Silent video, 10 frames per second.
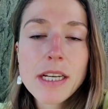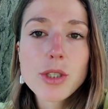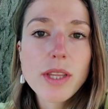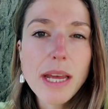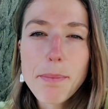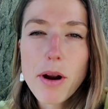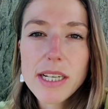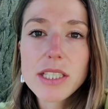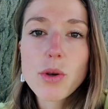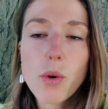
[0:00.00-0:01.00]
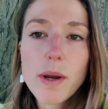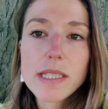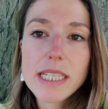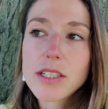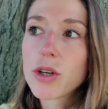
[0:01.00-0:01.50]
So that part is
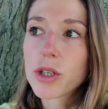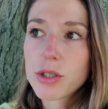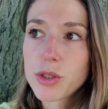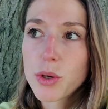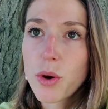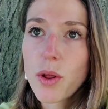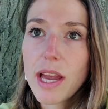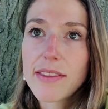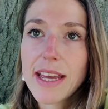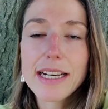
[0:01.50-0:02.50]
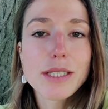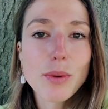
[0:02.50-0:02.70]
always in your control, and that is